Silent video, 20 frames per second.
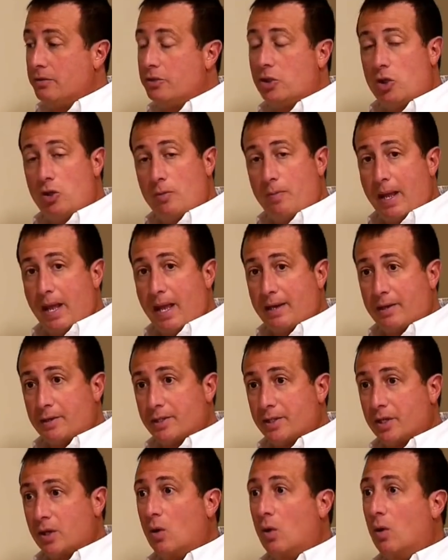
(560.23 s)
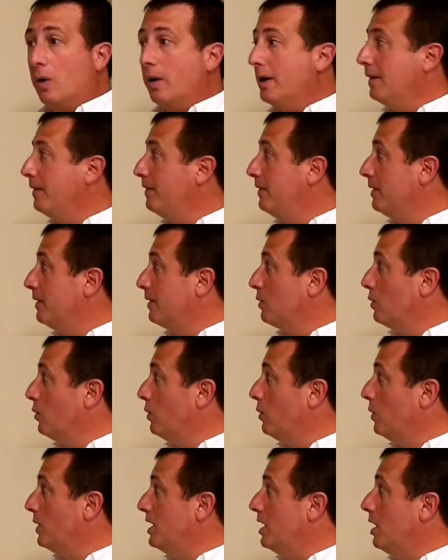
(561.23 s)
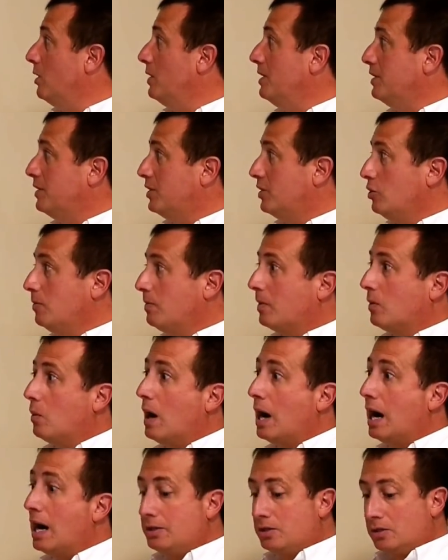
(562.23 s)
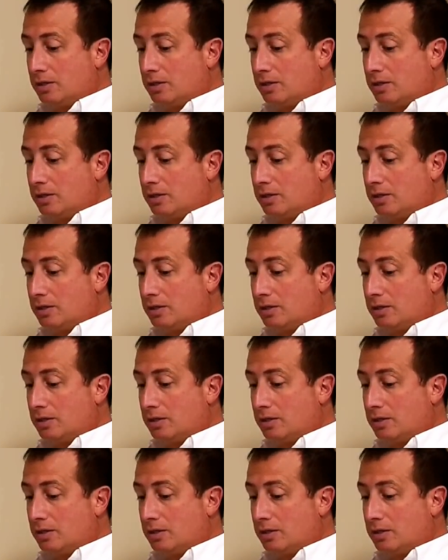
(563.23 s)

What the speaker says: 2 panels, or if the window is super wide,